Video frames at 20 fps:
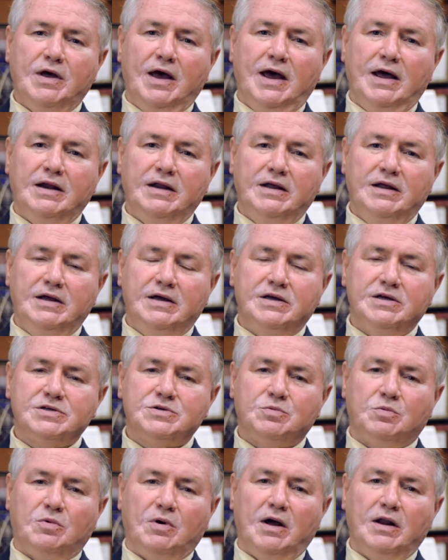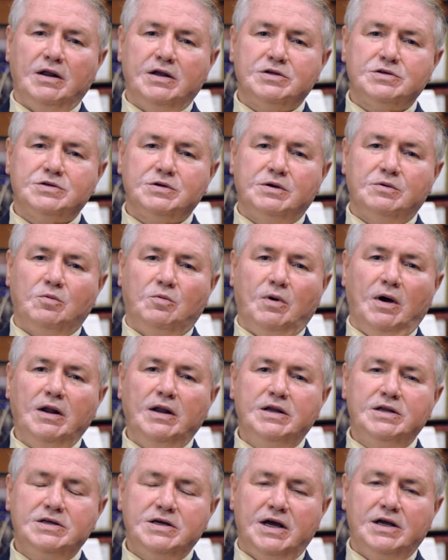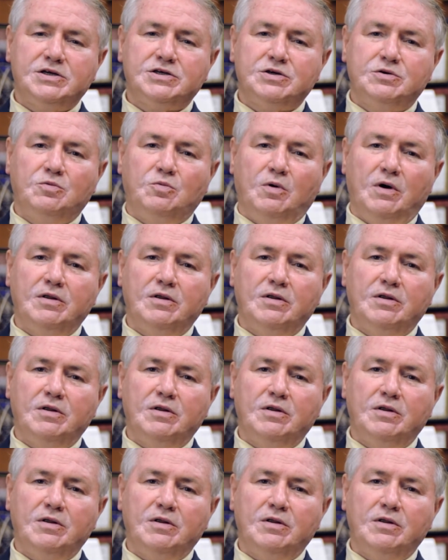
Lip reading: that is, while it's well-intentioned,